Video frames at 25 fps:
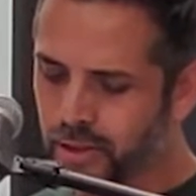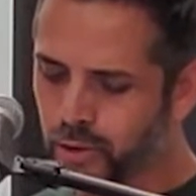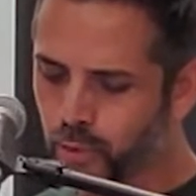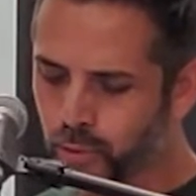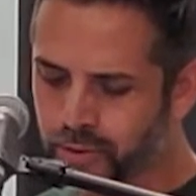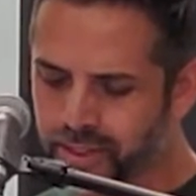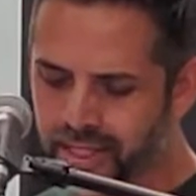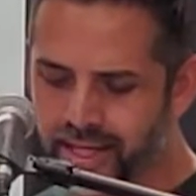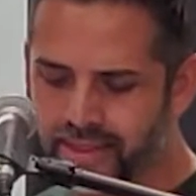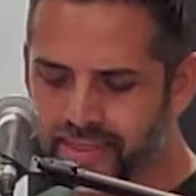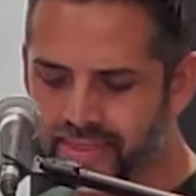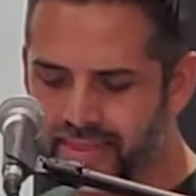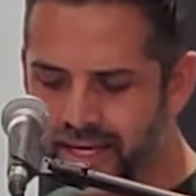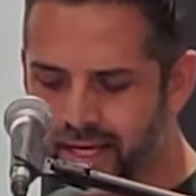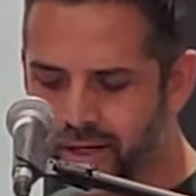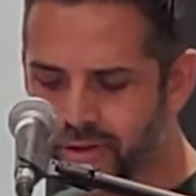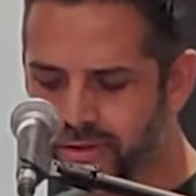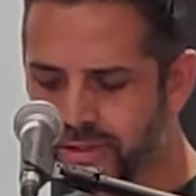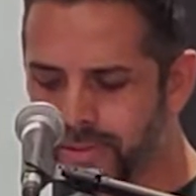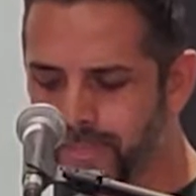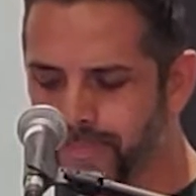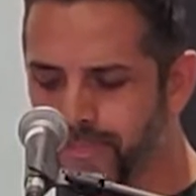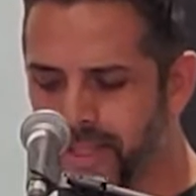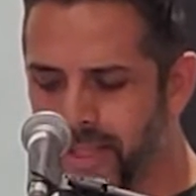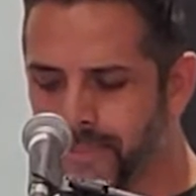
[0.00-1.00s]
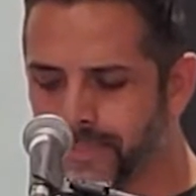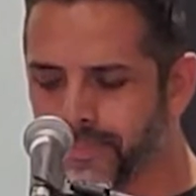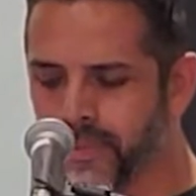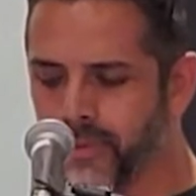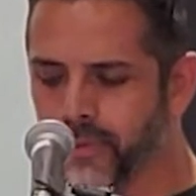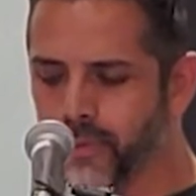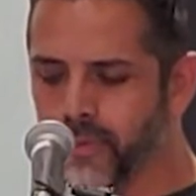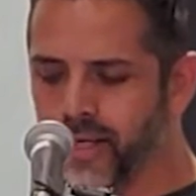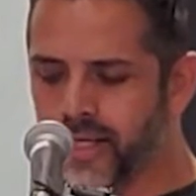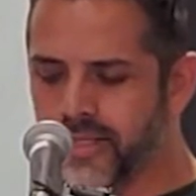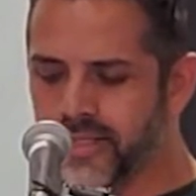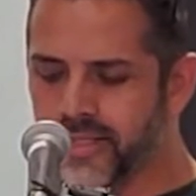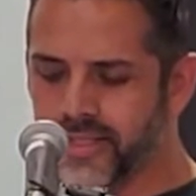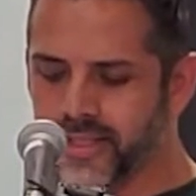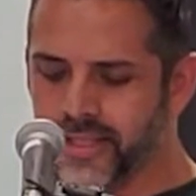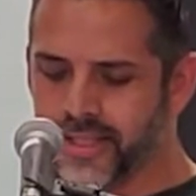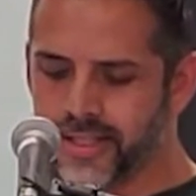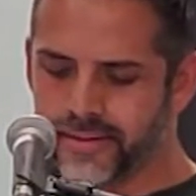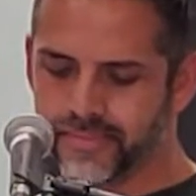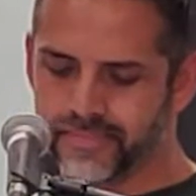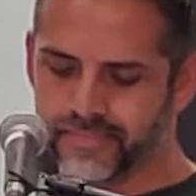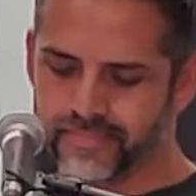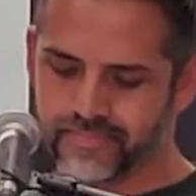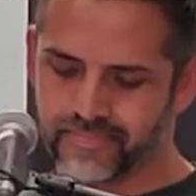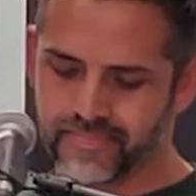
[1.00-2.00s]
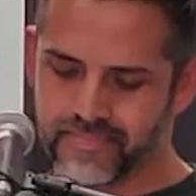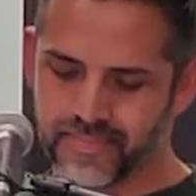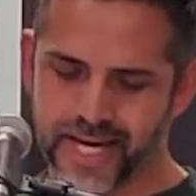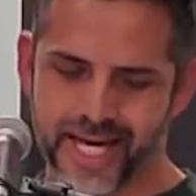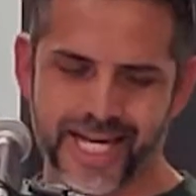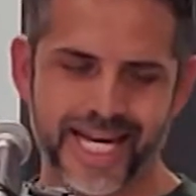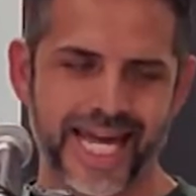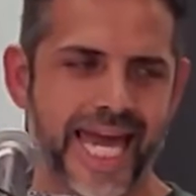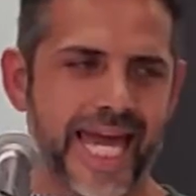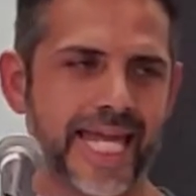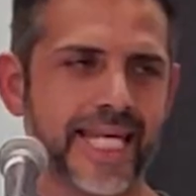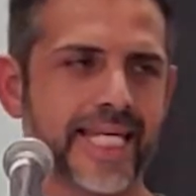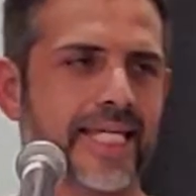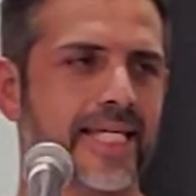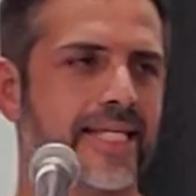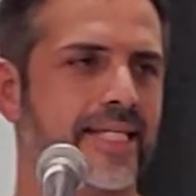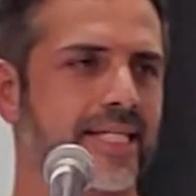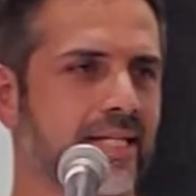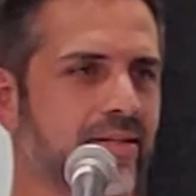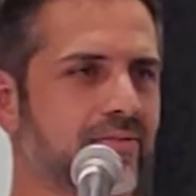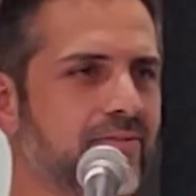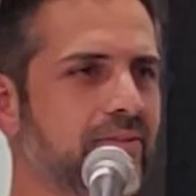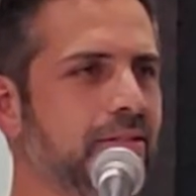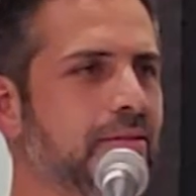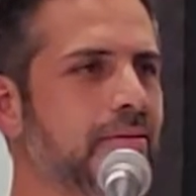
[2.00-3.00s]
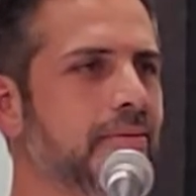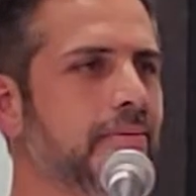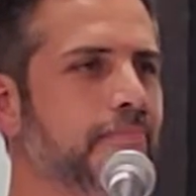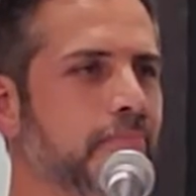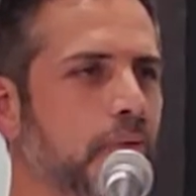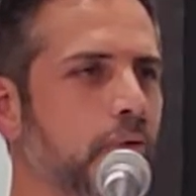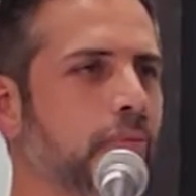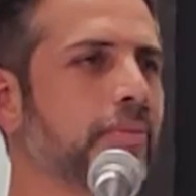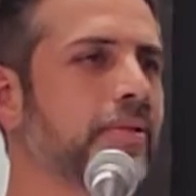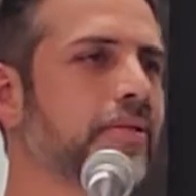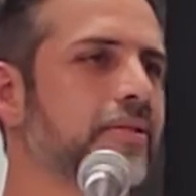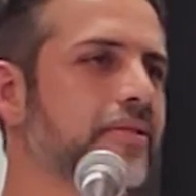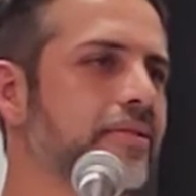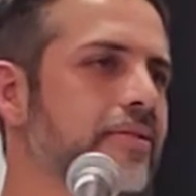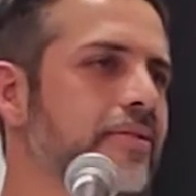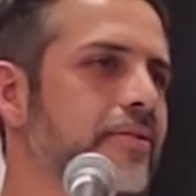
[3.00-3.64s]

28,000 people are watching it at any given moment.